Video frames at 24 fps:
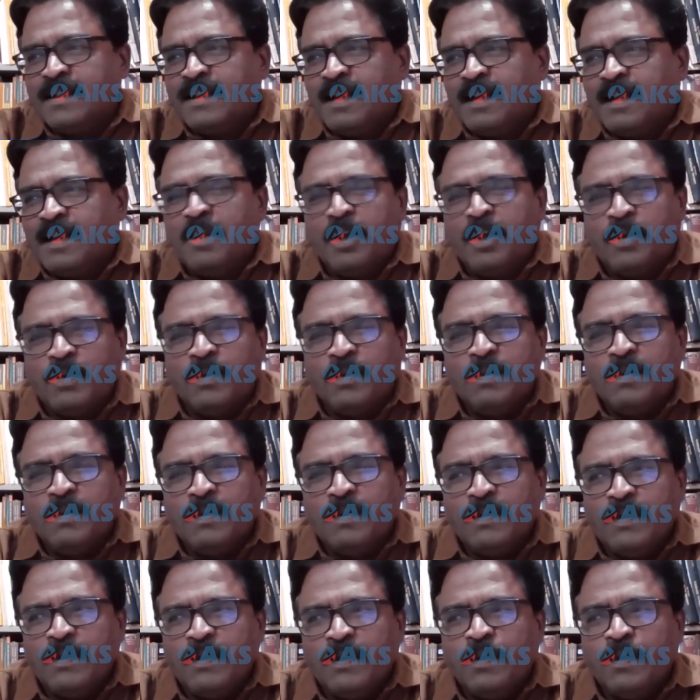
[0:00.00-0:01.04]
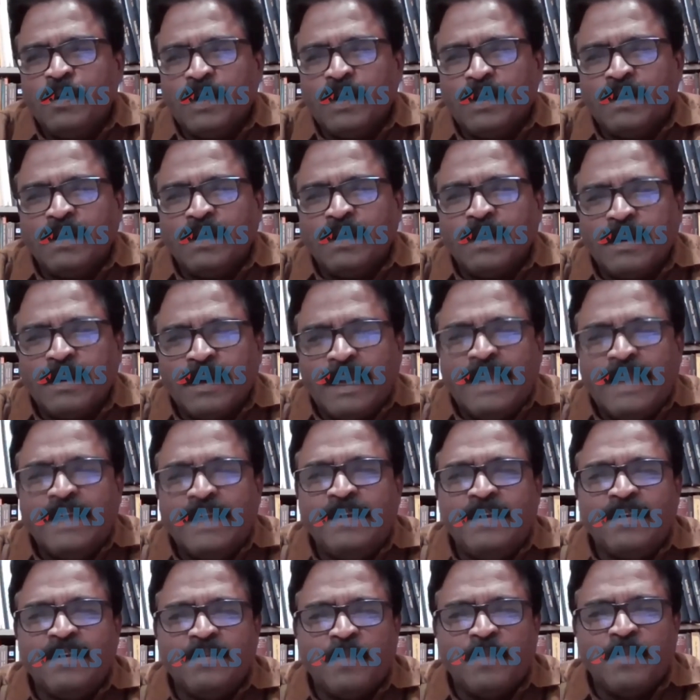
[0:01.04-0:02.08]
coming to your
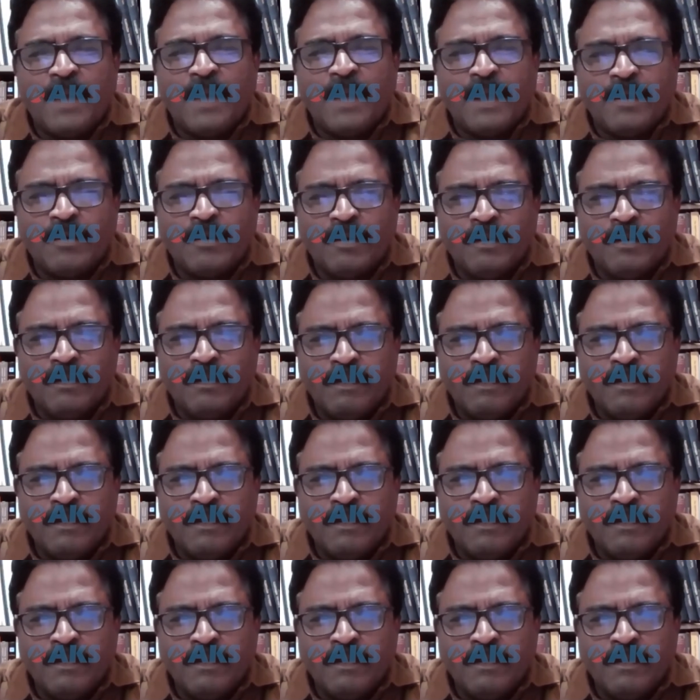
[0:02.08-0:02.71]
religious background.